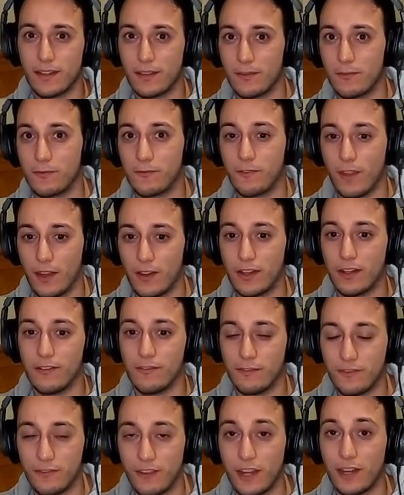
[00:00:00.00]
very,
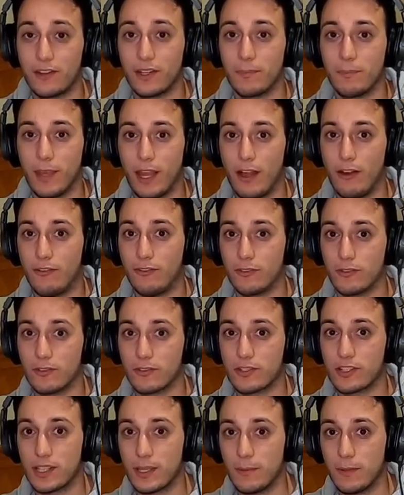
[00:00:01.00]
very powerful
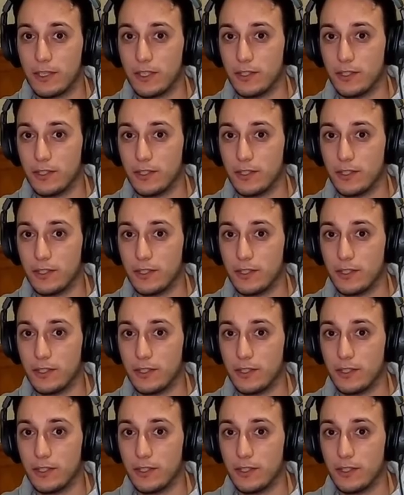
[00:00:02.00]
C P